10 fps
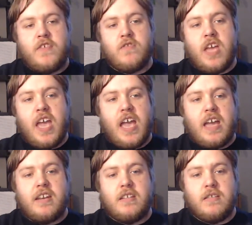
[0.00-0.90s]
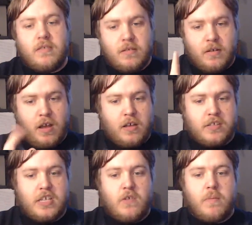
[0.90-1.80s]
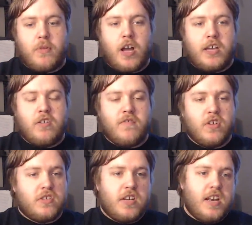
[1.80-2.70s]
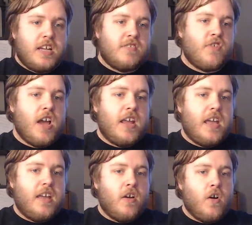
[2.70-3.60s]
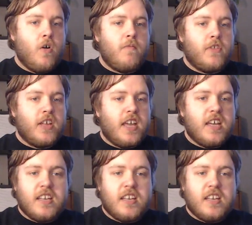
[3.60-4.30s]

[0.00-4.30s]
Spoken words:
you can, I'll see you at Brock University next Friday, hopefully.